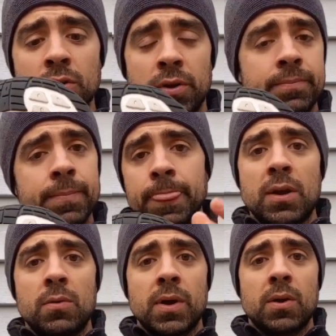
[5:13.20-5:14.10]
good.
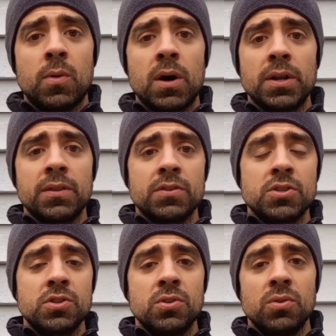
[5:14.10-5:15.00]
Great, great quality of this
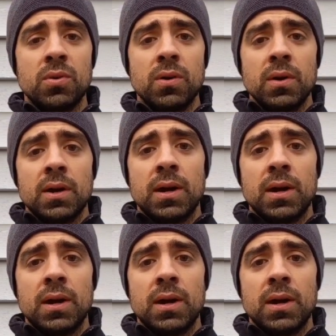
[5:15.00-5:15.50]
shoe.